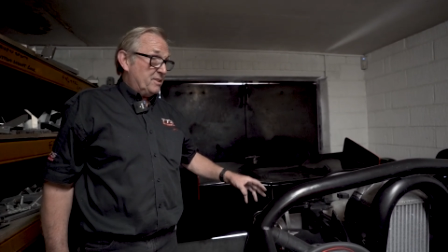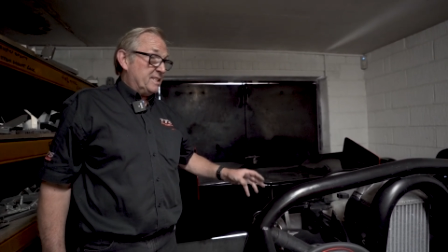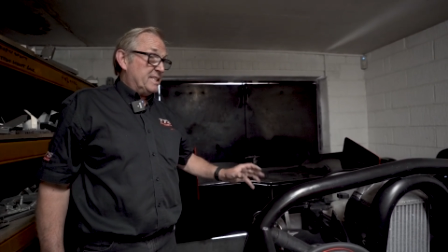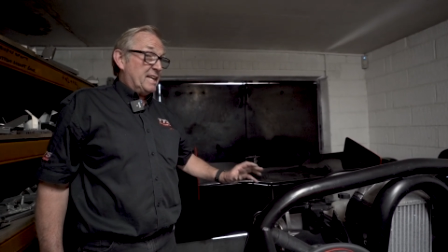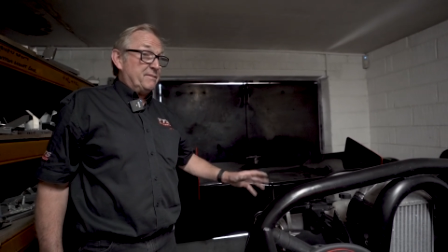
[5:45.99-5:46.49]
They
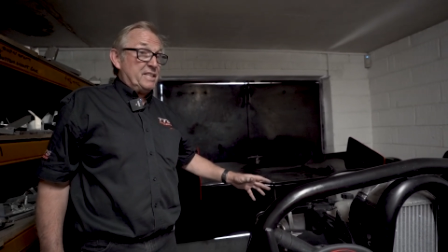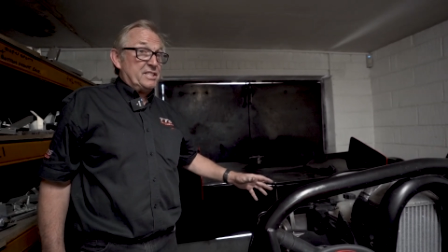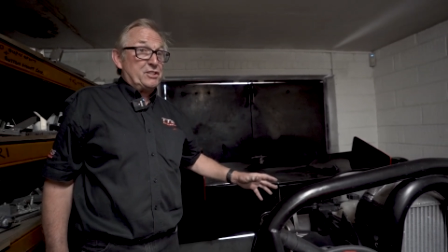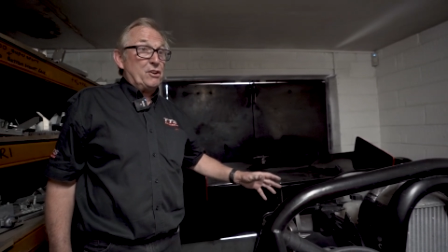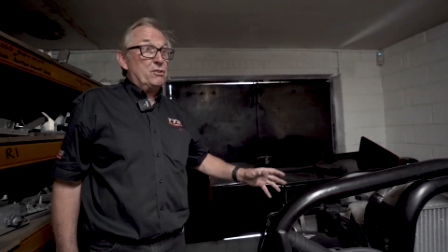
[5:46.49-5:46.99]
didn't have any
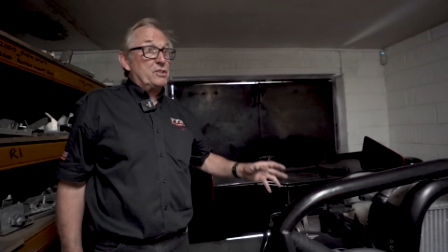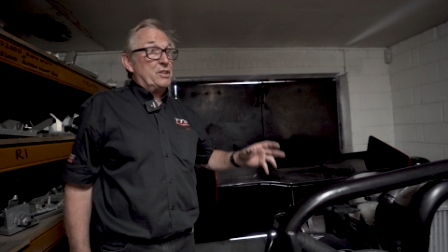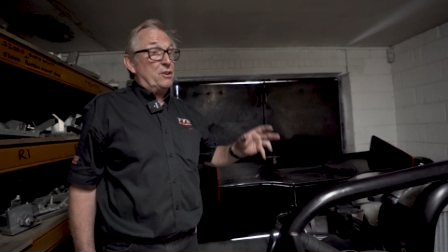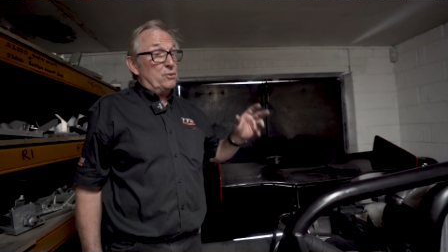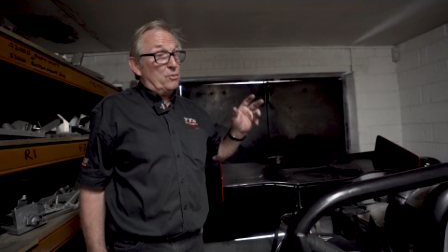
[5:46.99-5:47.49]
stock,
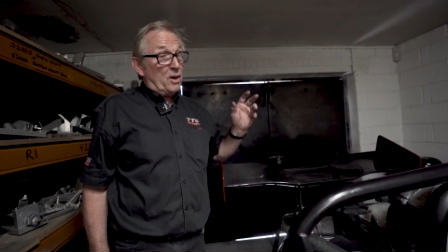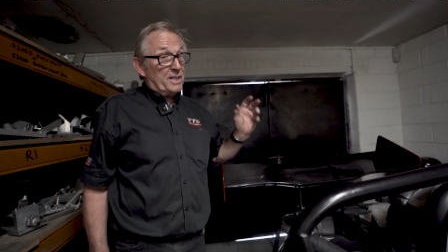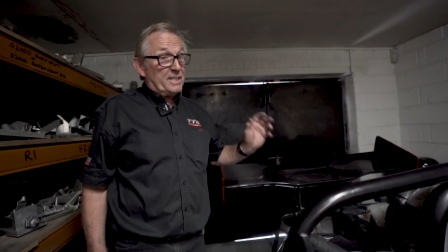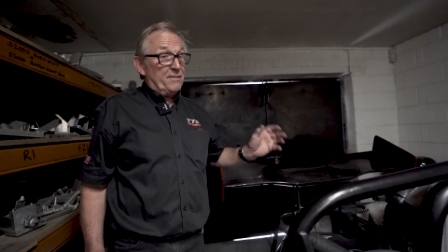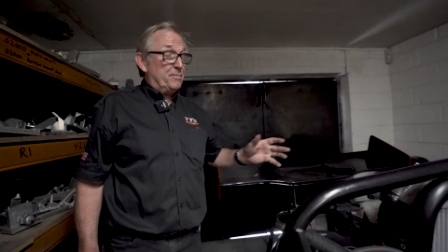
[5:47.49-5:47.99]
so
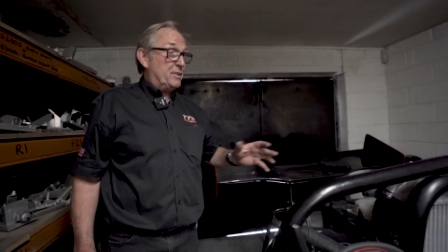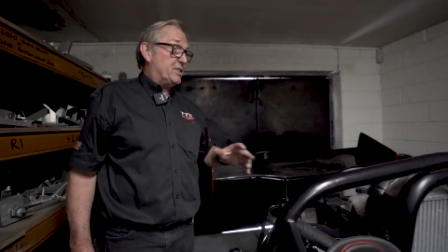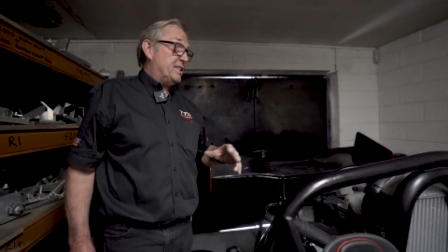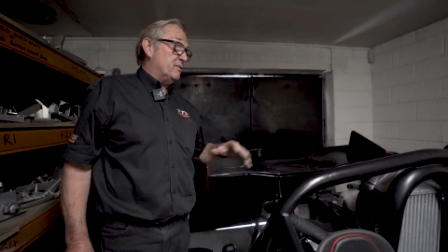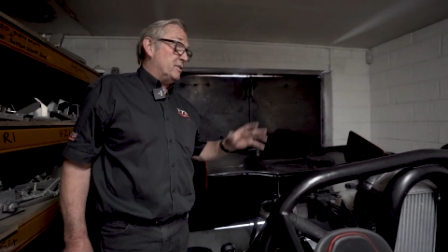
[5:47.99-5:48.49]
I'd give them the
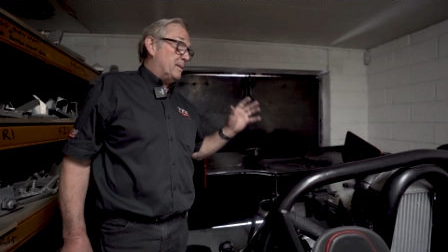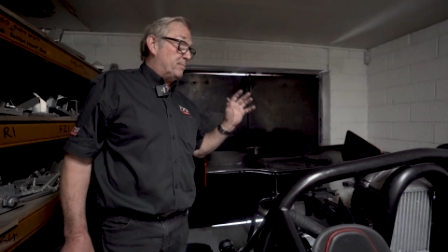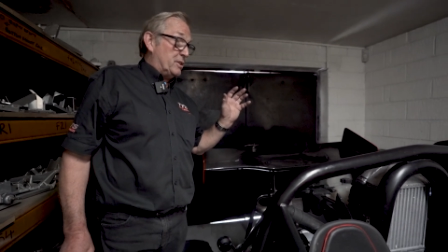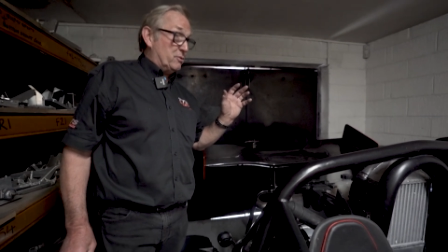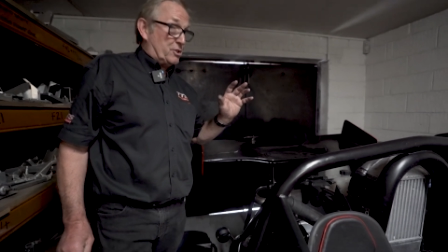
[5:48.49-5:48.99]
serial
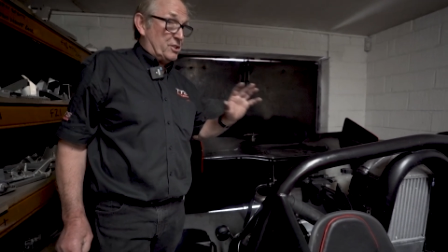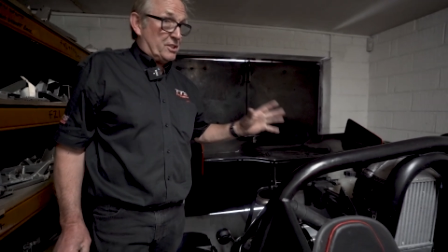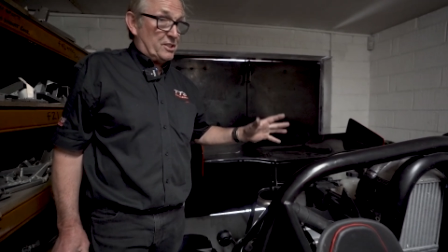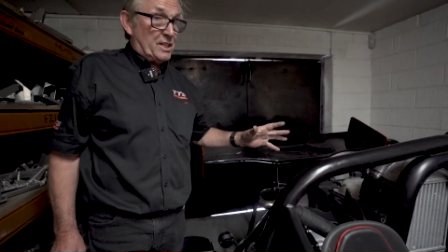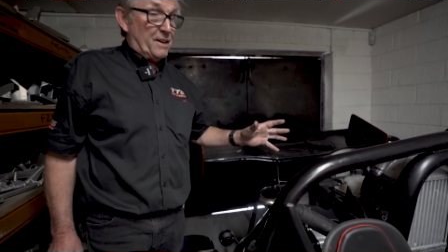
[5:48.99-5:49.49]
number and all
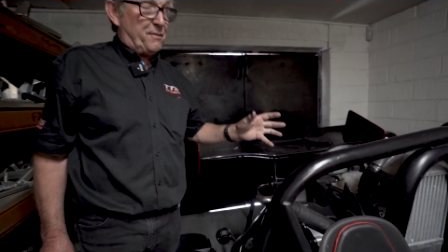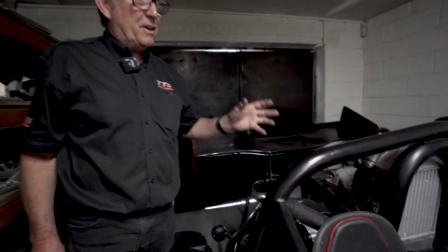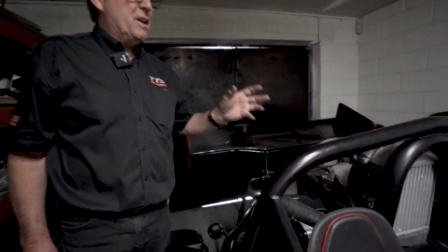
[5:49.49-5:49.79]
sorts of stuff.